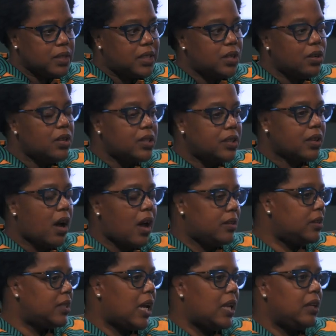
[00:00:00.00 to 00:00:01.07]
series
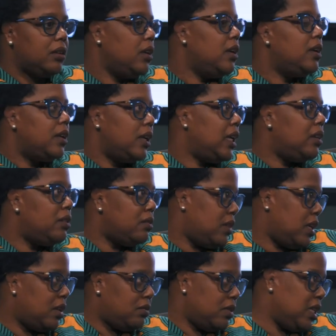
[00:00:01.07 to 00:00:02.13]
content
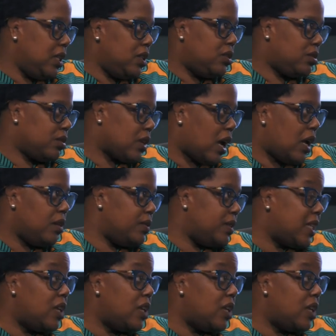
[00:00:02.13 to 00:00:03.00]
in these kind of